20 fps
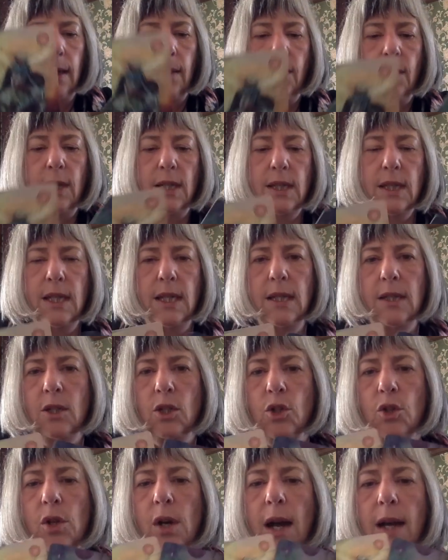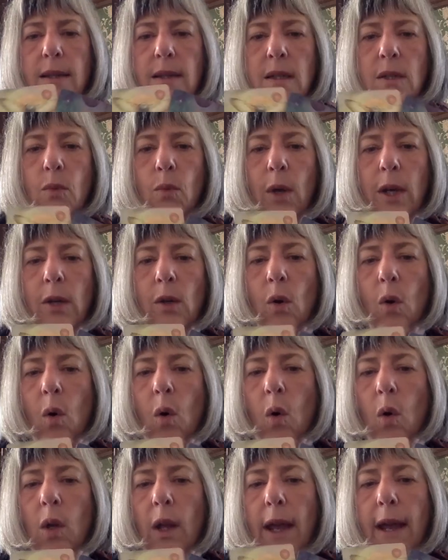This is trust when
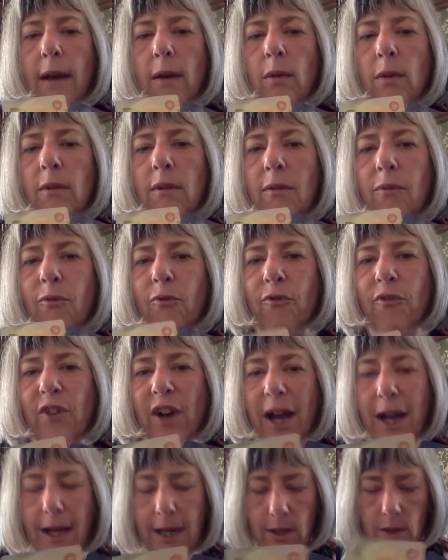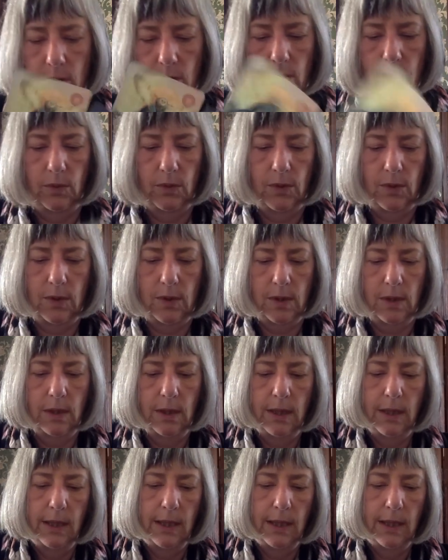all else fails.